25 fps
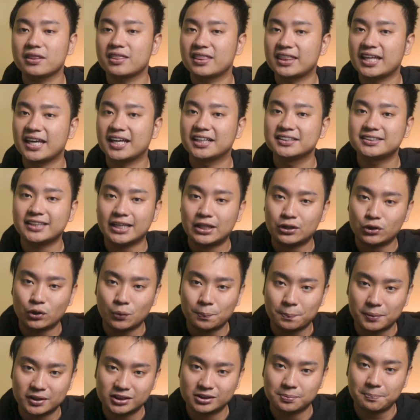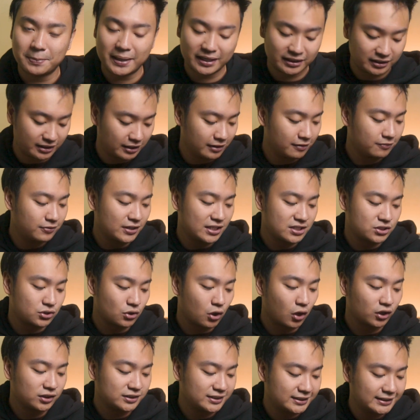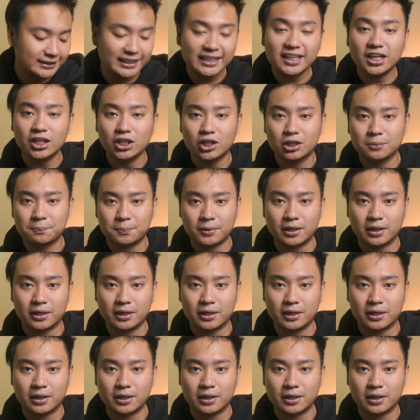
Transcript: things into perspective. It's called Single on